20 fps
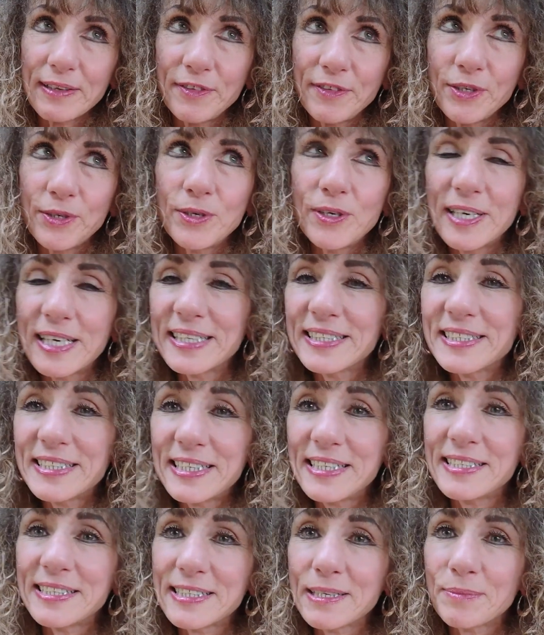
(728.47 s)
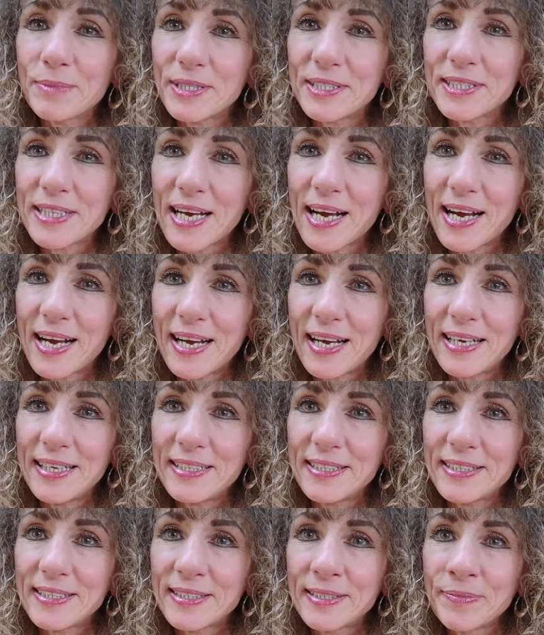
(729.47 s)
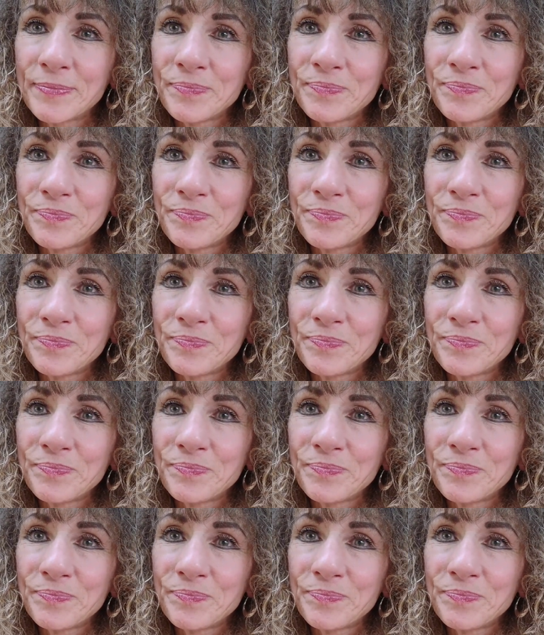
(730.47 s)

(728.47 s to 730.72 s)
If you can't see someone's eyes,